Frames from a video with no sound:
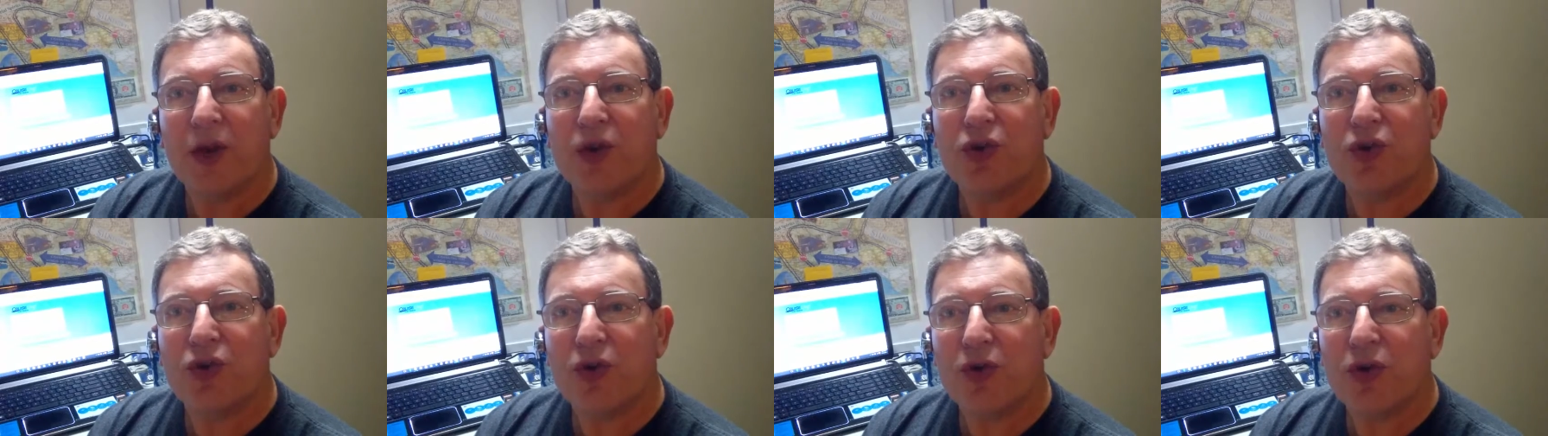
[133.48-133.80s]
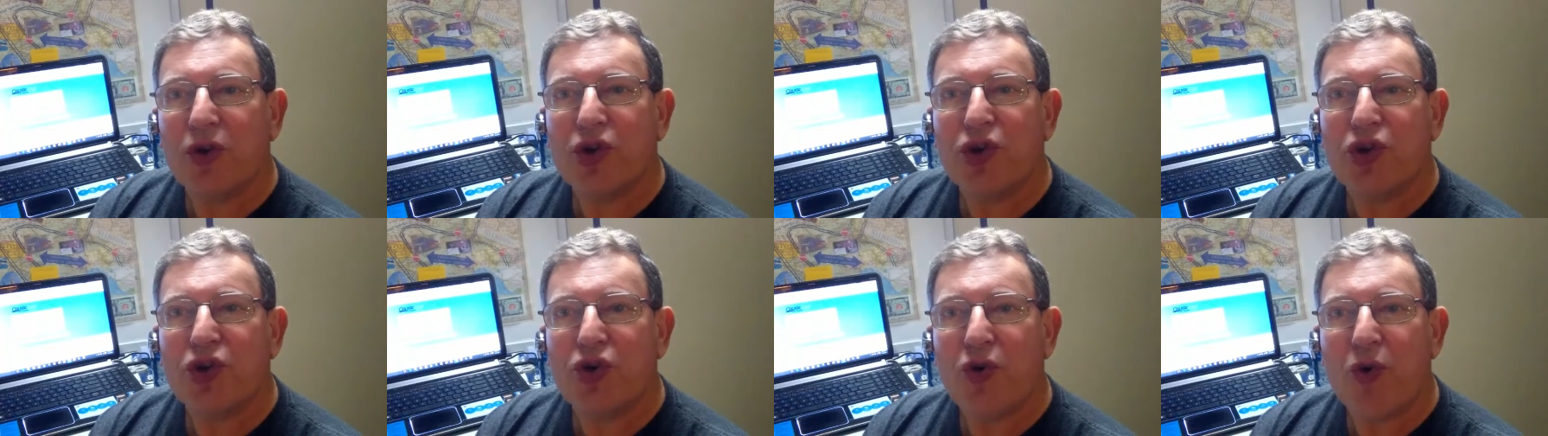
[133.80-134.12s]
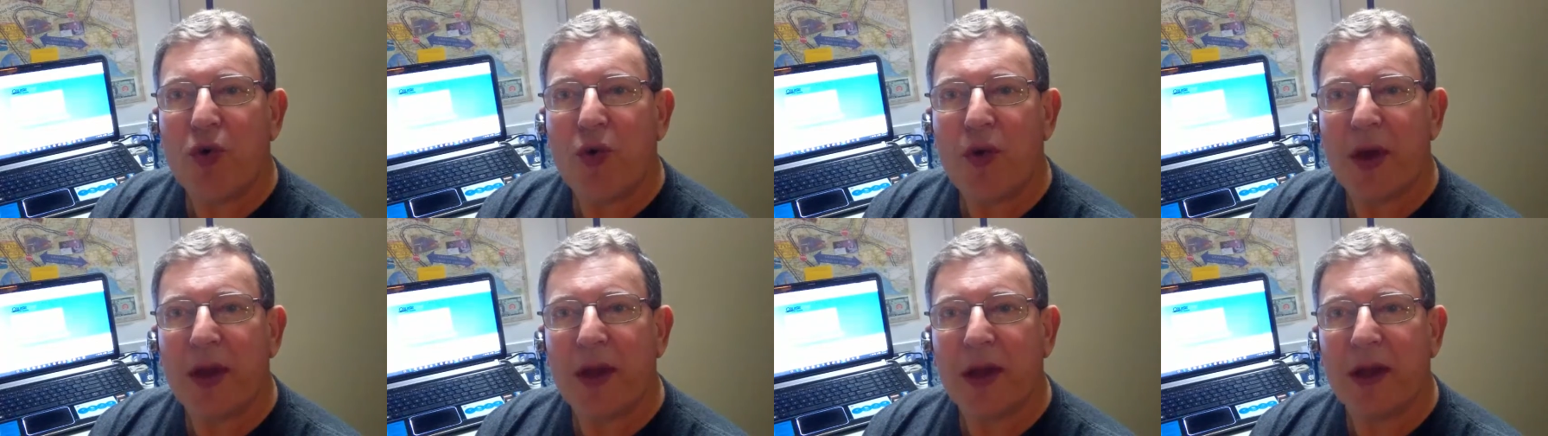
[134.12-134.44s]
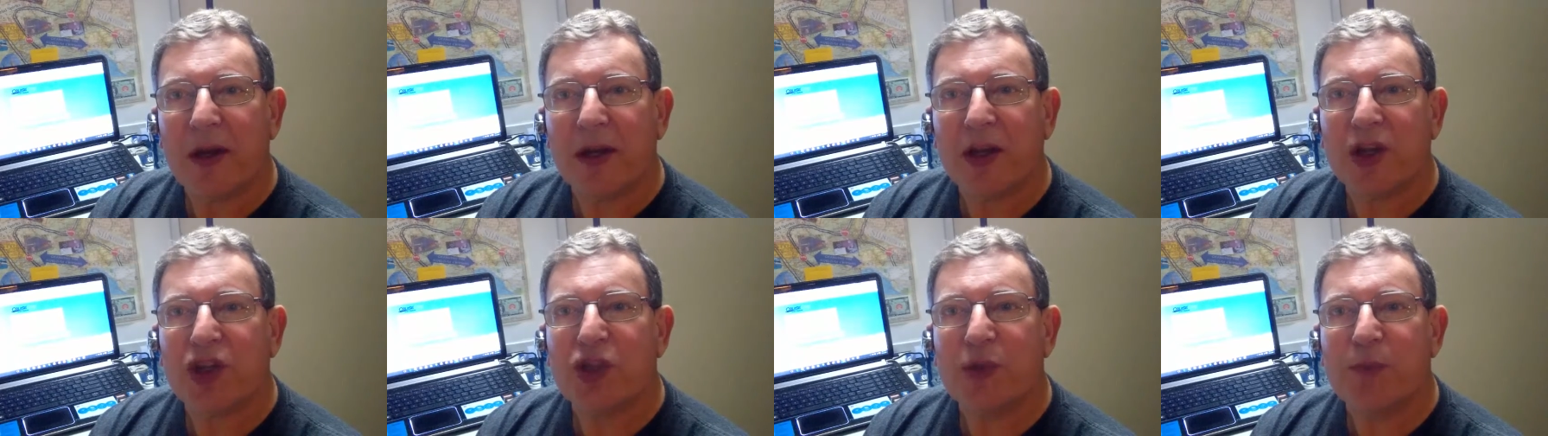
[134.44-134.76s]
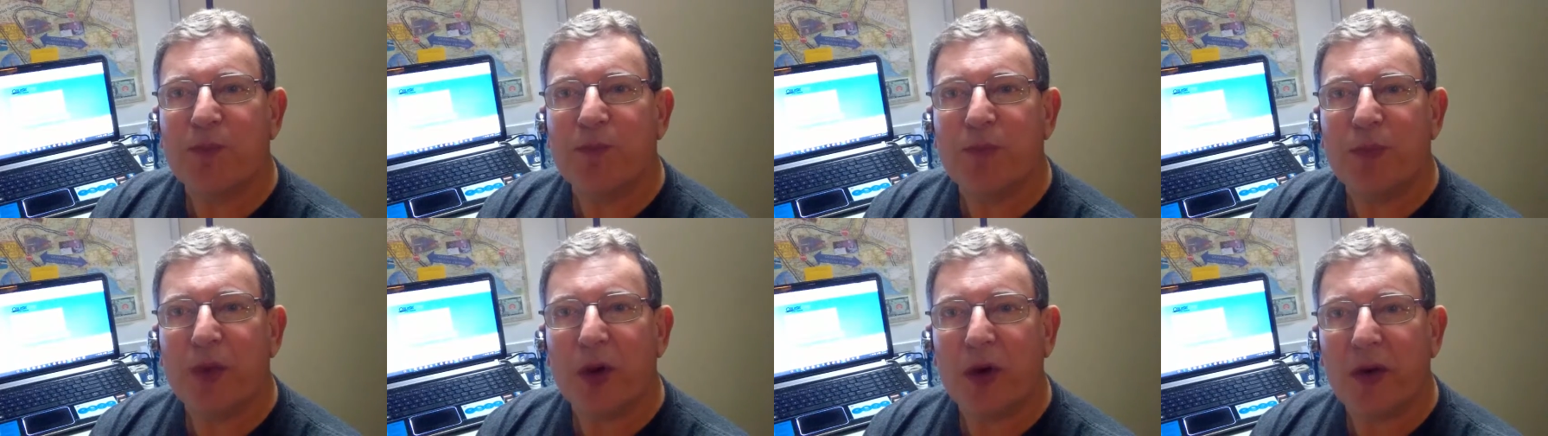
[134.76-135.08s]
to enjoy and
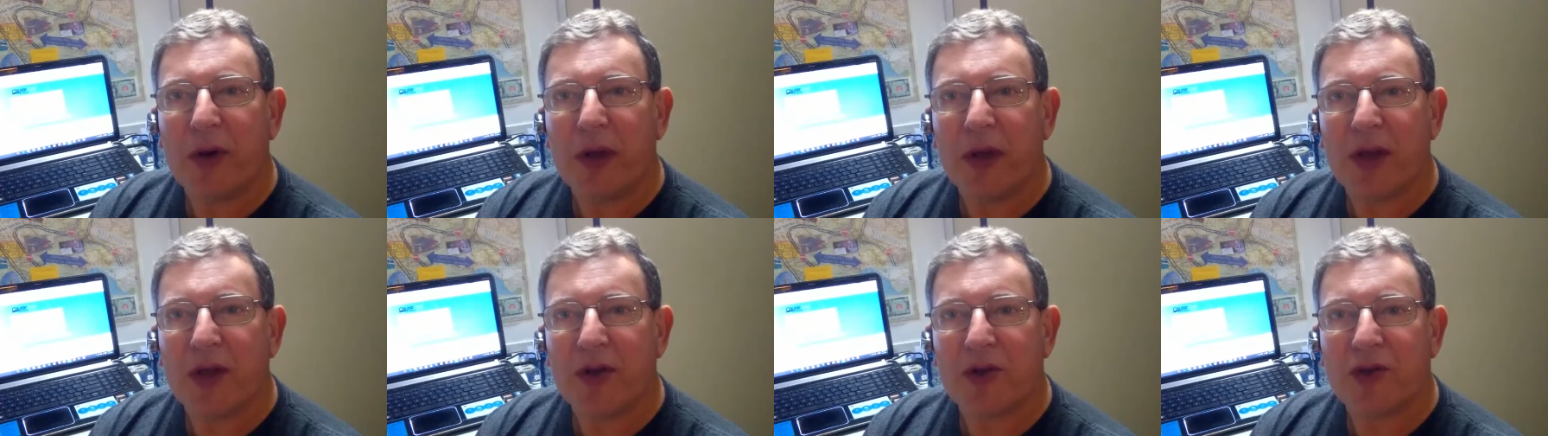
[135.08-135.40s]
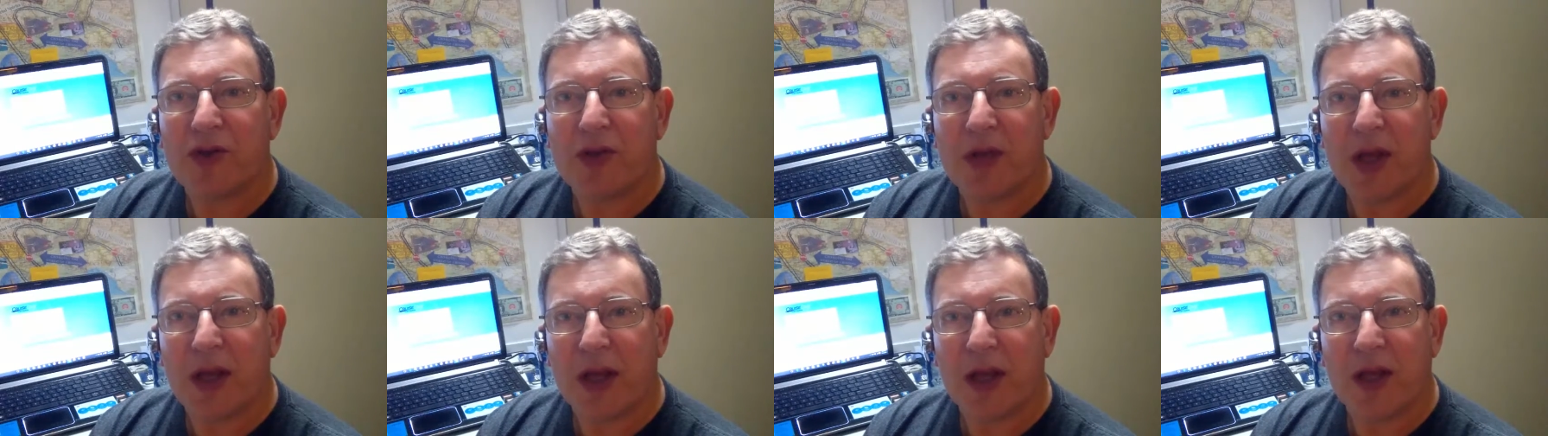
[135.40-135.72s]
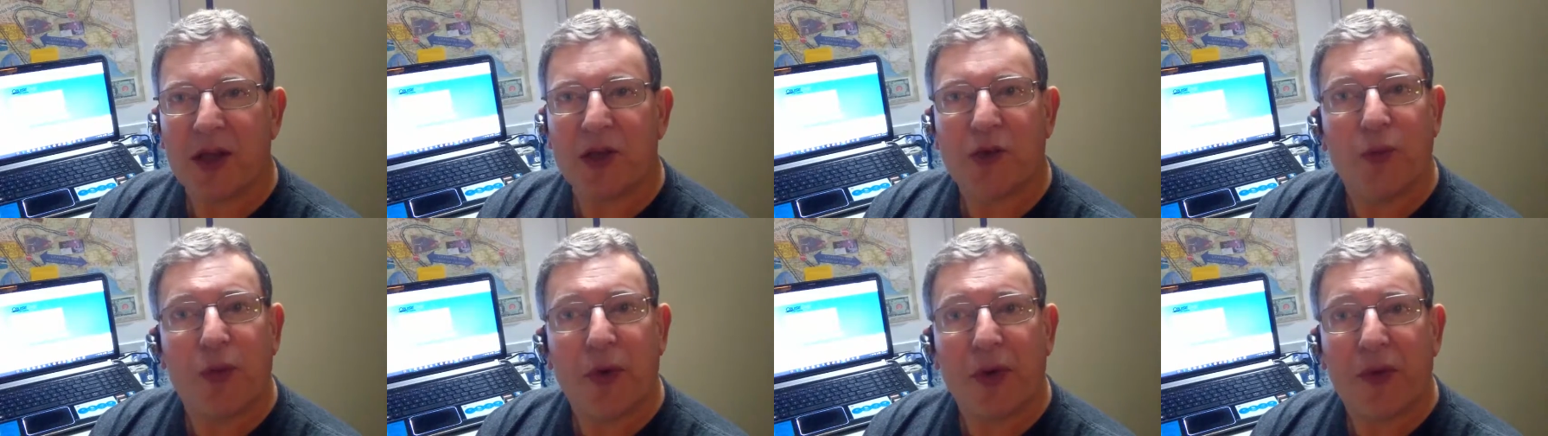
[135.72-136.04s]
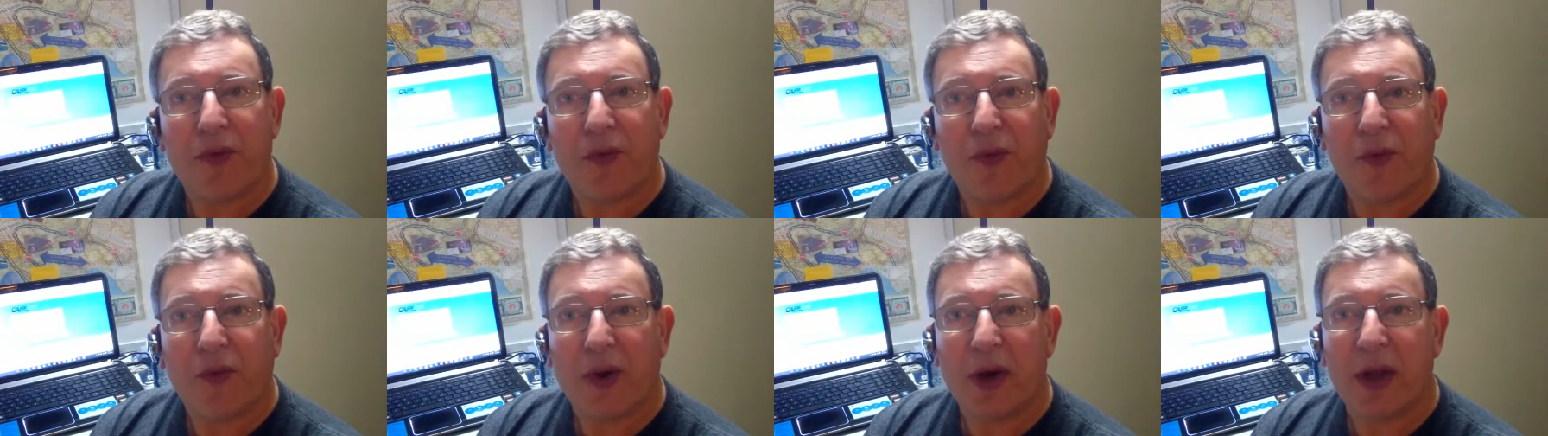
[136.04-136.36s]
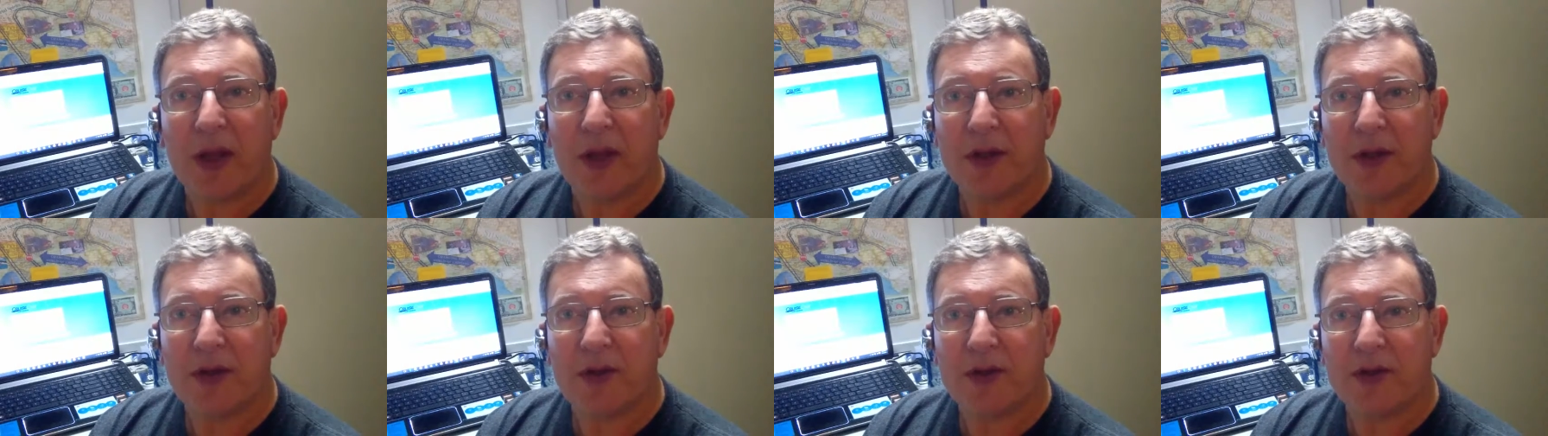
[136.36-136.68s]
experience things with
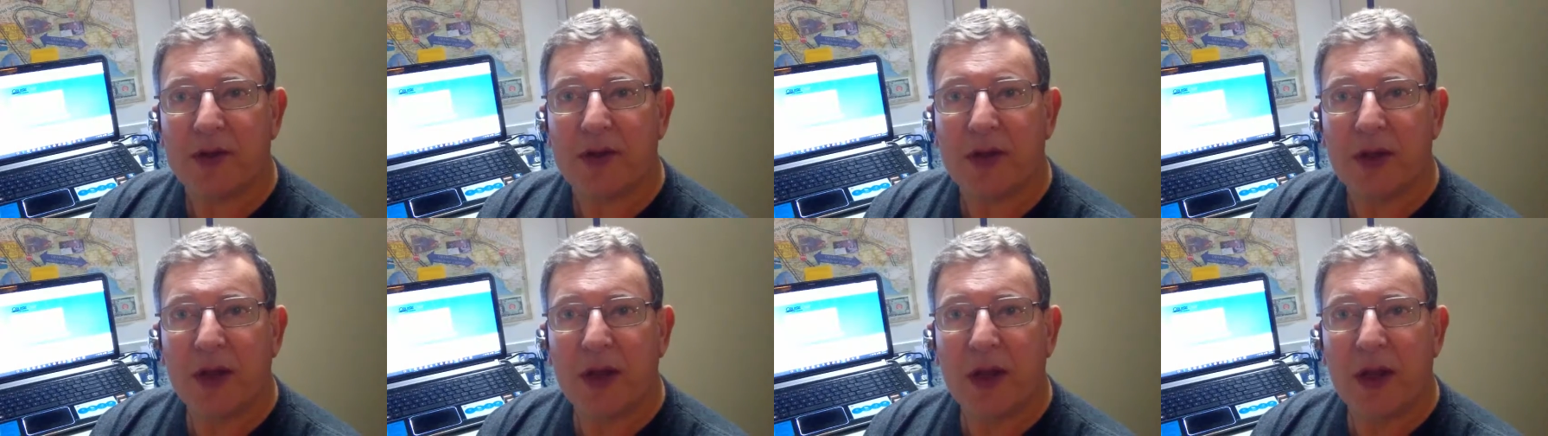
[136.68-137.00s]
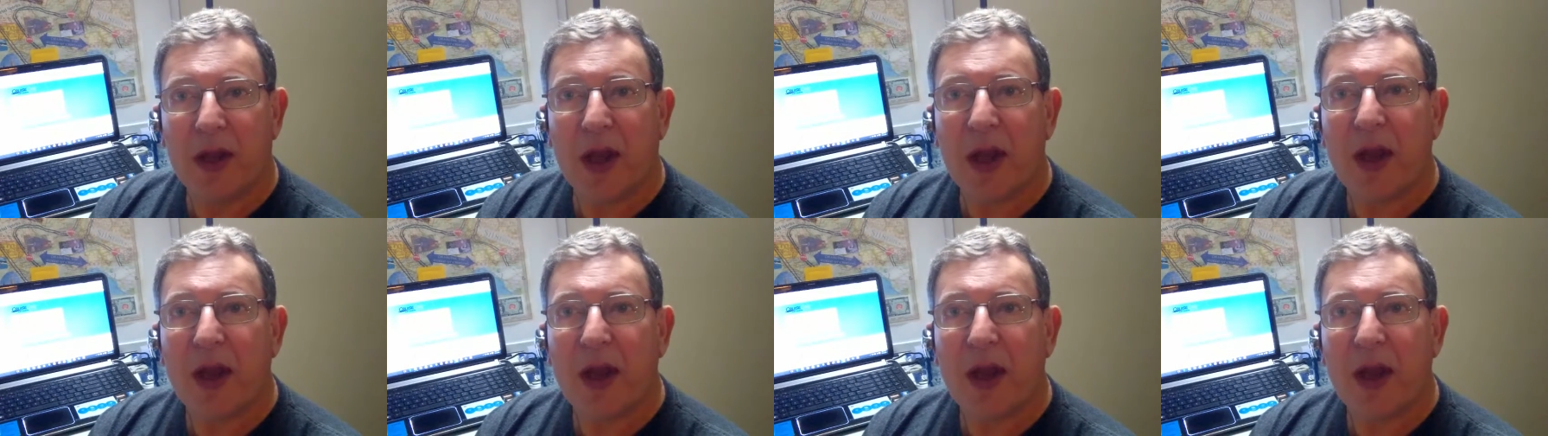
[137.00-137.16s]
friends